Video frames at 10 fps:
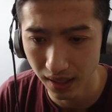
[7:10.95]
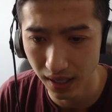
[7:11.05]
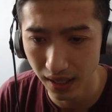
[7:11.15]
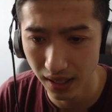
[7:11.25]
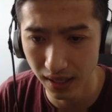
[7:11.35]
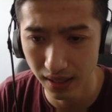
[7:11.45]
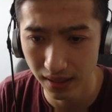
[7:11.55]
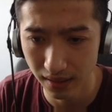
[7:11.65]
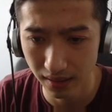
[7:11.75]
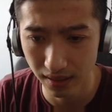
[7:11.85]

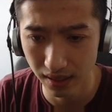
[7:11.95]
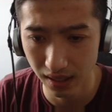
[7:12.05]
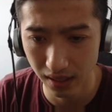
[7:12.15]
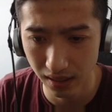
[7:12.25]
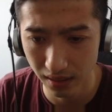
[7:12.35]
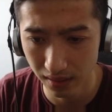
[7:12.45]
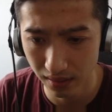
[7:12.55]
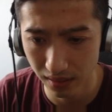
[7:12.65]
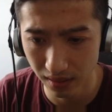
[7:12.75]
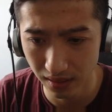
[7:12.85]
and then
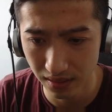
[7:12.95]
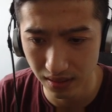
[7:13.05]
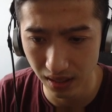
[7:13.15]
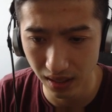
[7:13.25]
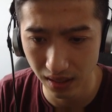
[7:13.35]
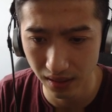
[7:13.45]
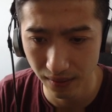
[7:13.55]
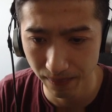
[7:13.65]
you can see